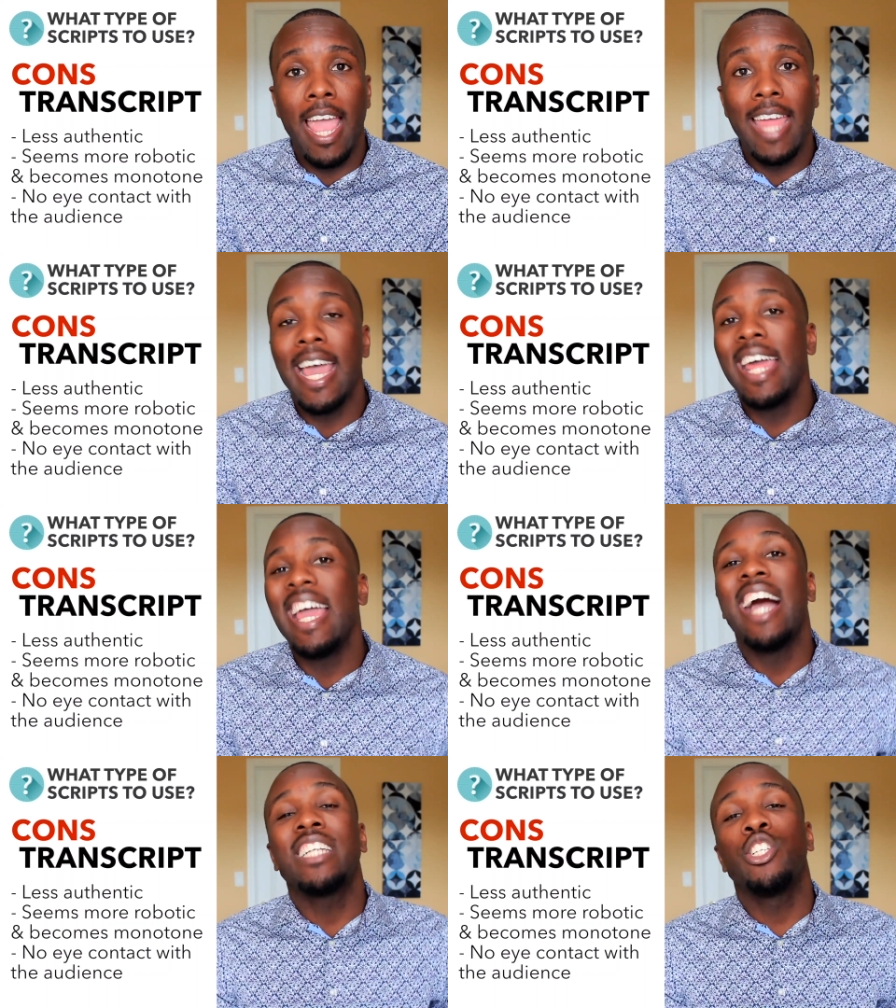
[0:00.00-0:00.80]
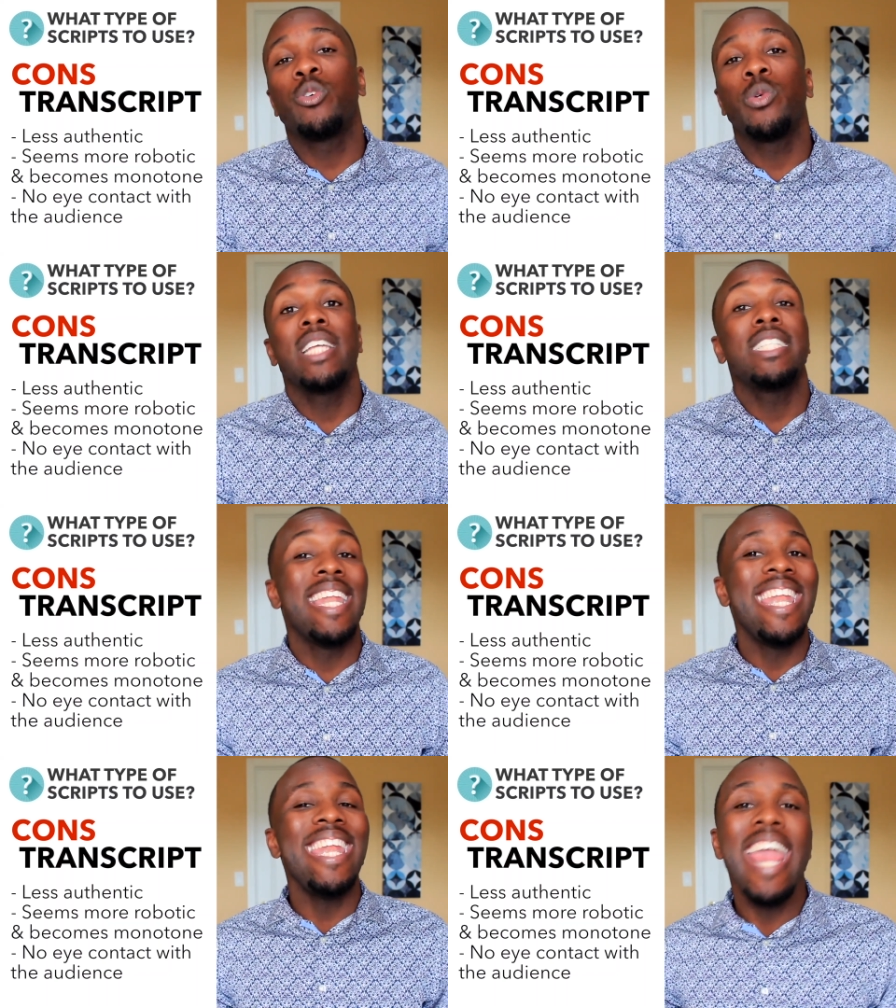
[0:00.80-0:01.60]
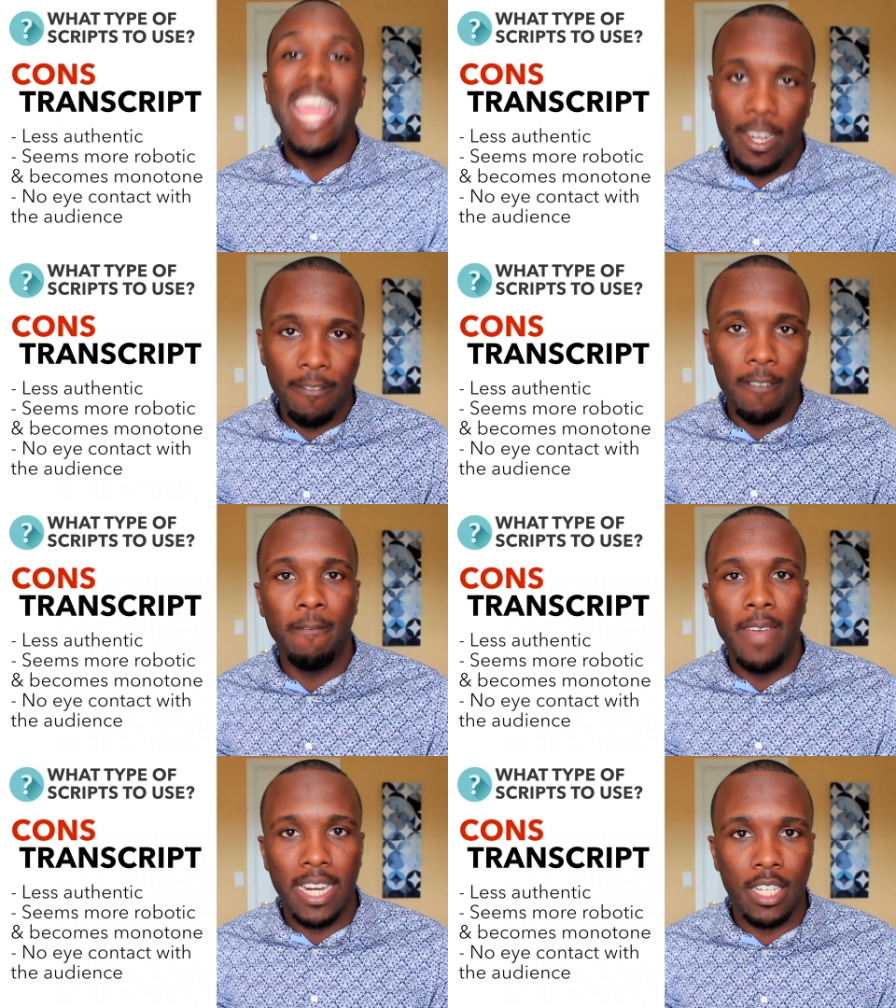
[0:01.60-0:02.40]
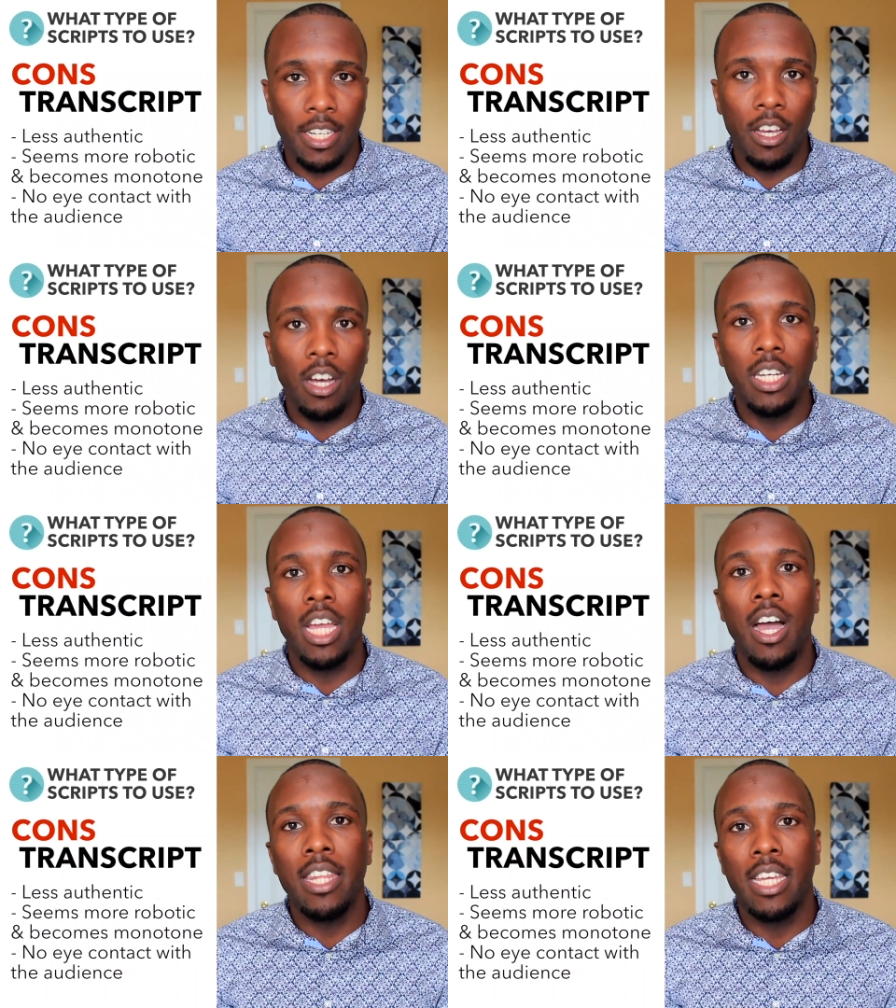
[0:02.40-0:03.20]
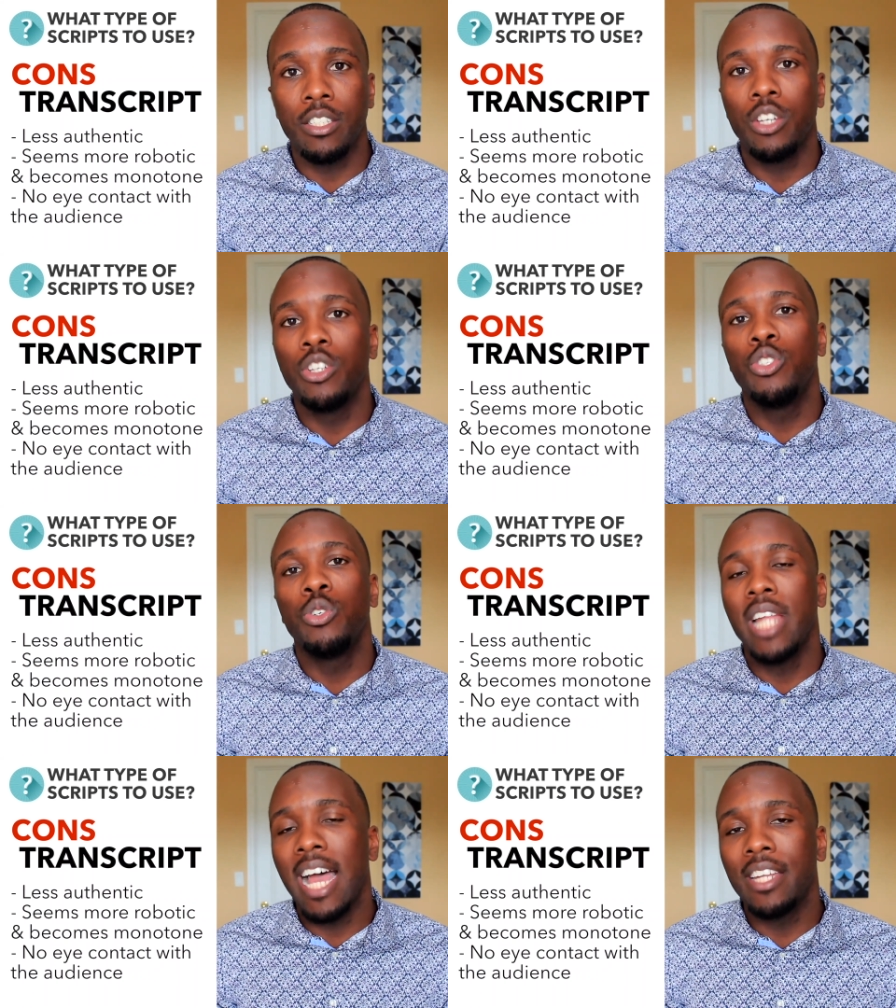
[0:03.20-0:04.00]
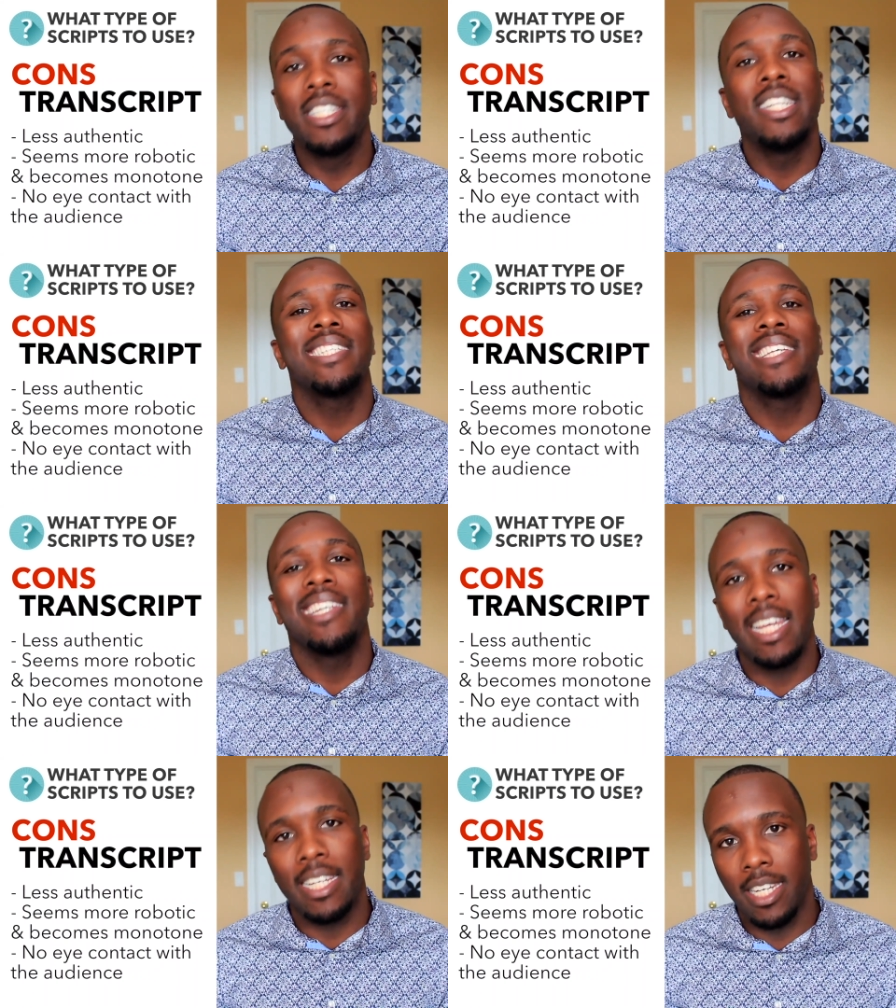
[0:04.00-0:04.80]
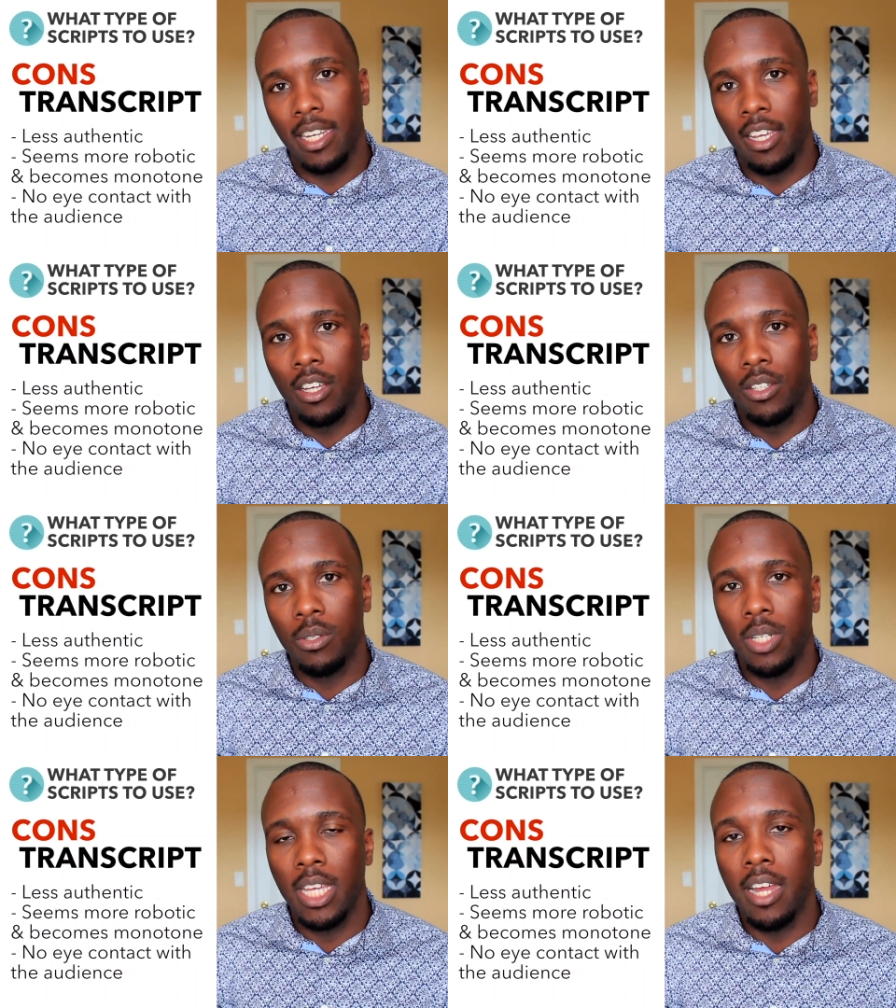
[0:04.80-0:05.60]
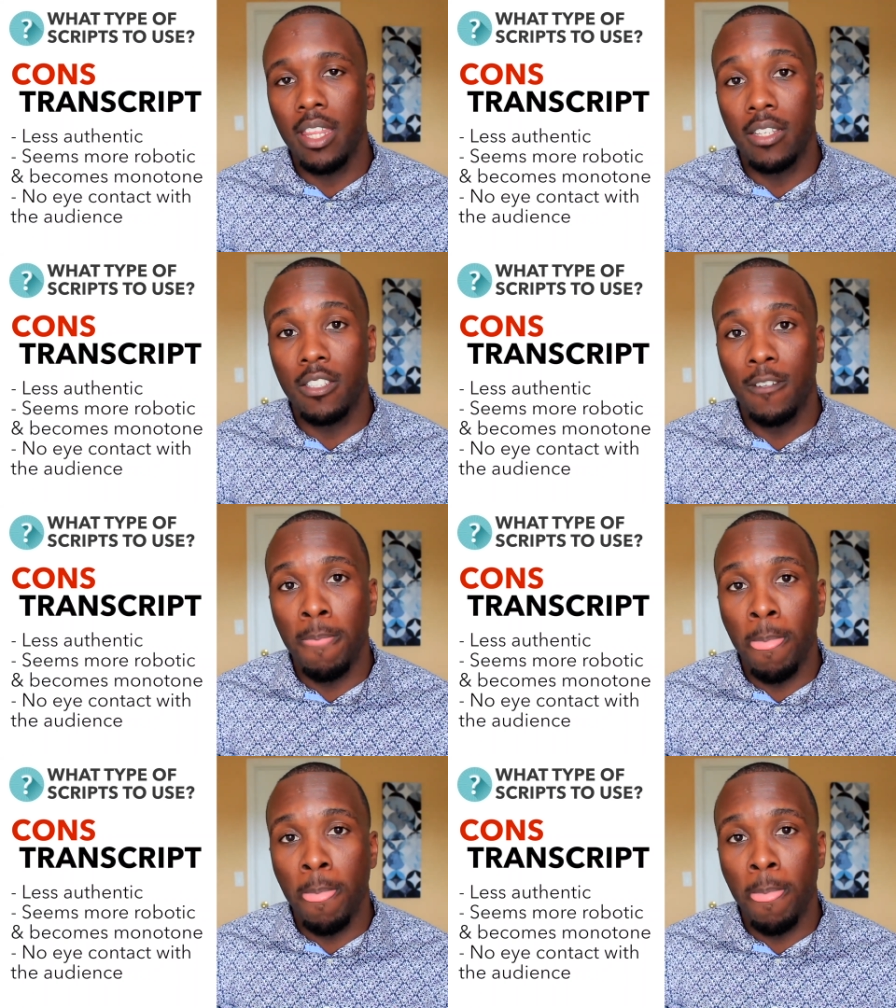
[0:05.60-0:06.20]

And that actually creates a negative effect on the audience because you're now disconnected to the audience.